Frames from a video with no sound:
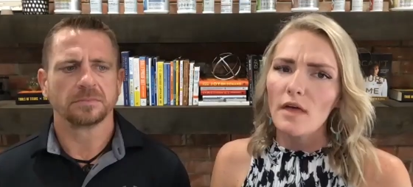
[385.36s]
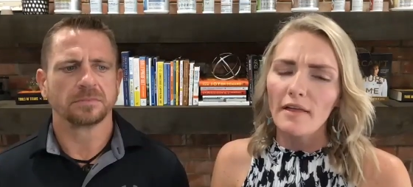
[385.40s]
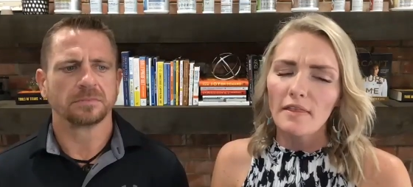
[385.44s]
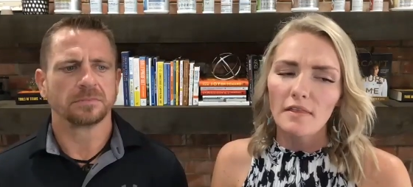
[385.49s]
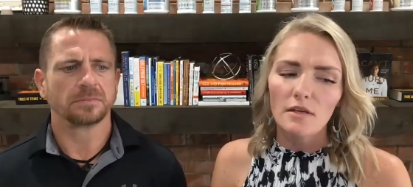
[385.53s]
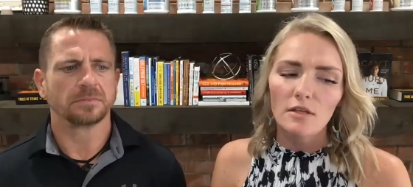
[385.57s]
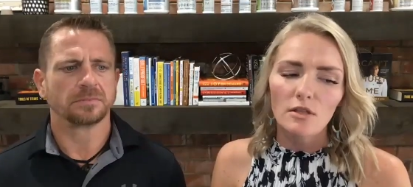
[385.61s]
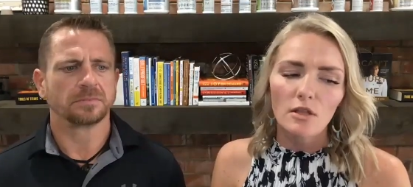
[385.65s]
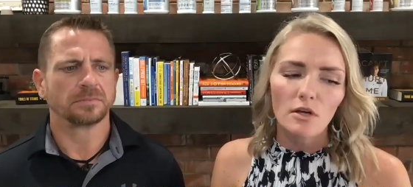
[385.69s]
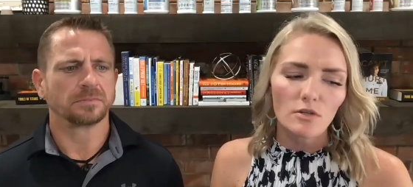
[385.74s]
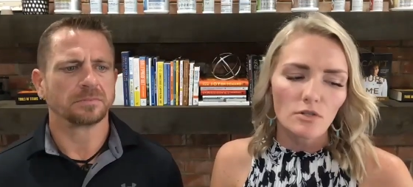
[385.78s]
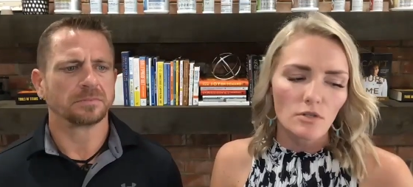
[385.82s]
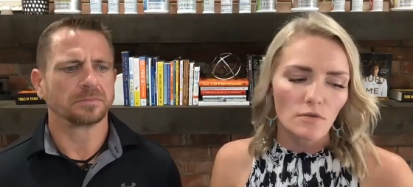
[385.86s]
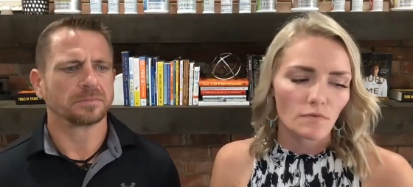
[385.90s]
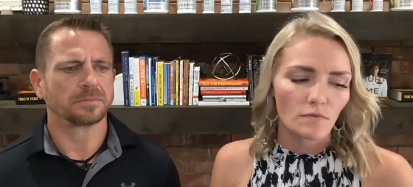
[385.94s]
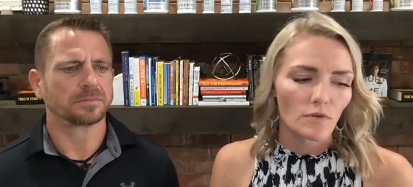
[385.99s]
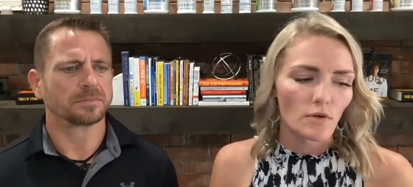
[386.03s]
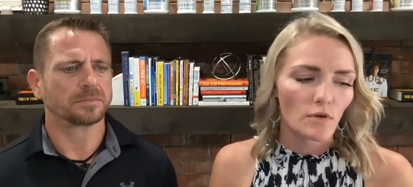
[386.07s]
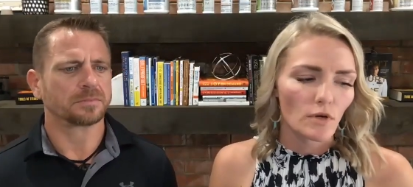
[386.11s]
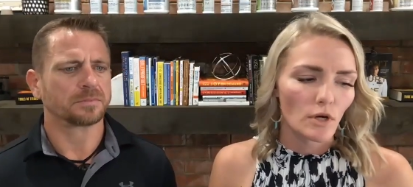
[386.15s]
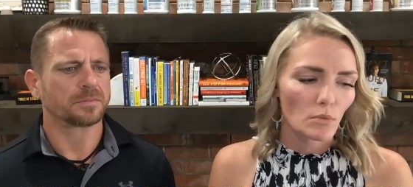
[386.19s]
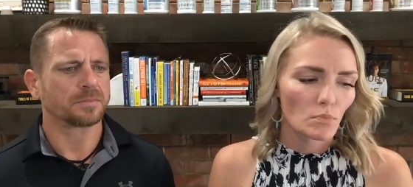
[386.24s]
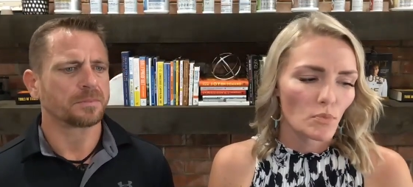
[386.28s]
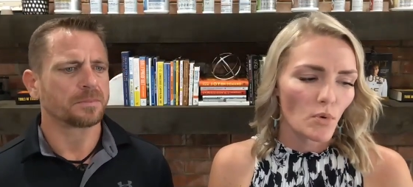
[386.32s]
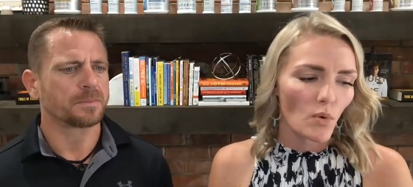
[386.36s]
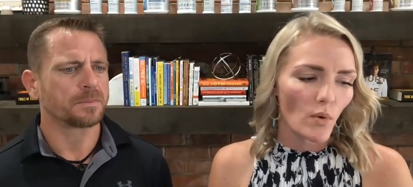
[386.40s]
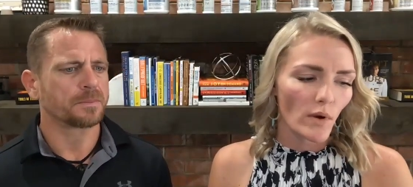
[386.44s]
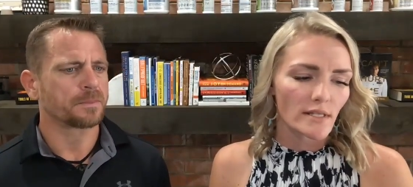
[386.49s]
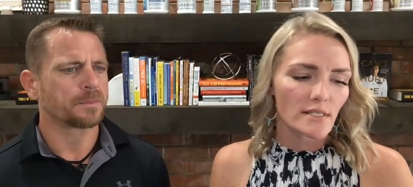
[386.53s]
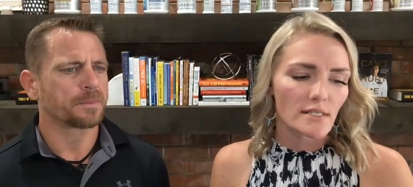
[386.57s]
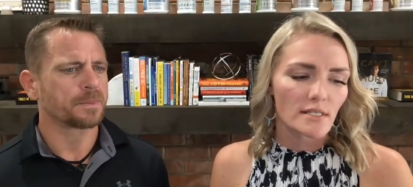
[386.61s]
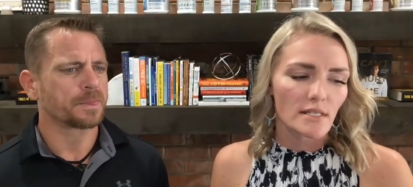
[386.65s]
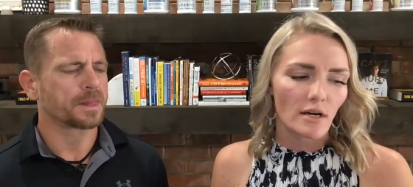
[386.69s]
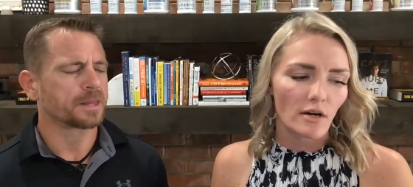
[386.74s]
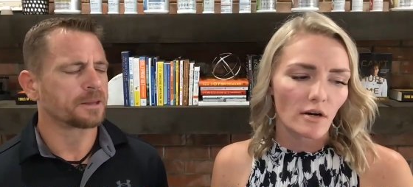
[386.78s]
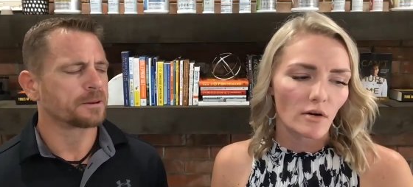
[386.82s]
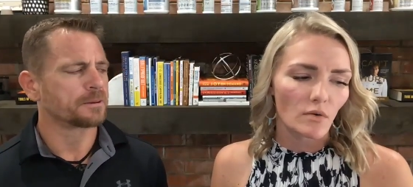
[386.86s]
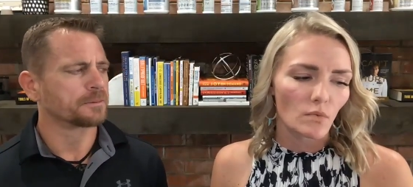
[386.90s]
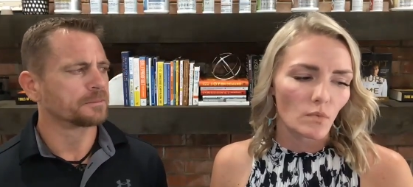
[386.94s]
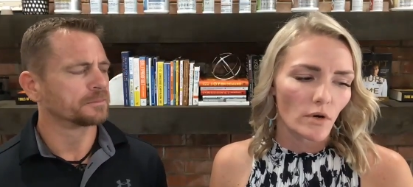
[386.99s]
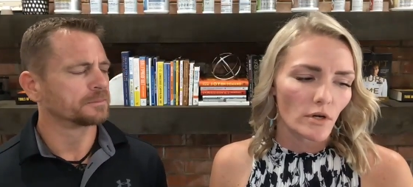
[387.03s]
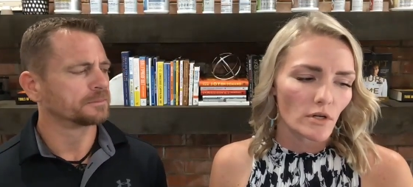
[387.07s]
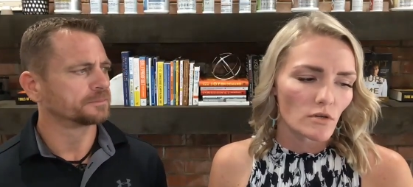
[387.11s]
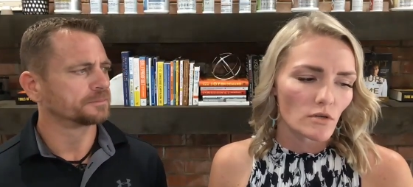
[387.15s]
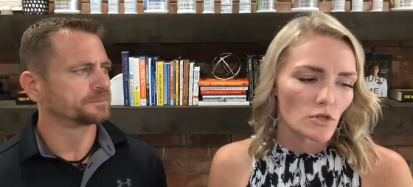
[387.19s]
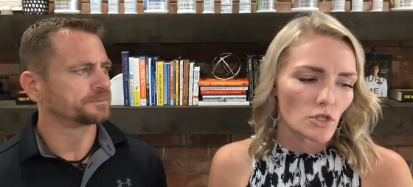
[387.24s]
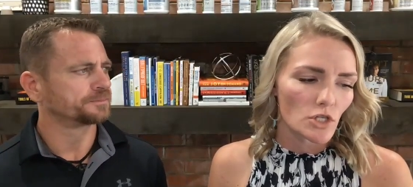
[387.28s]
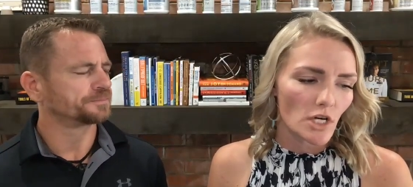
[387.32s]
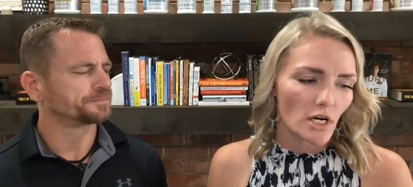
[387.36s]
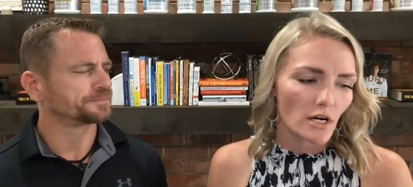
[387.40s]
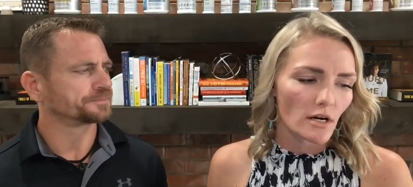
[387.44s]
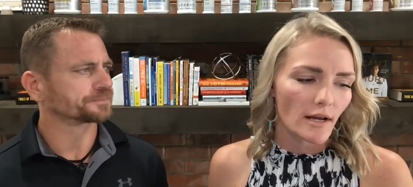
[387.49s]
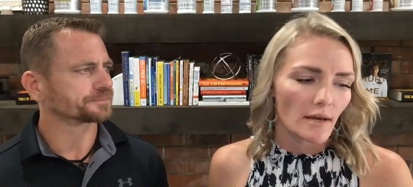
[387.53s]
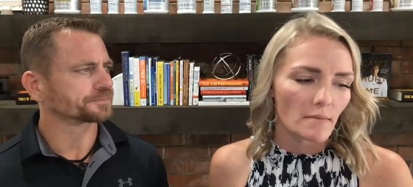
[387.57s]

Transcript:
Speaker 1: think there's a few good points there in what you shared.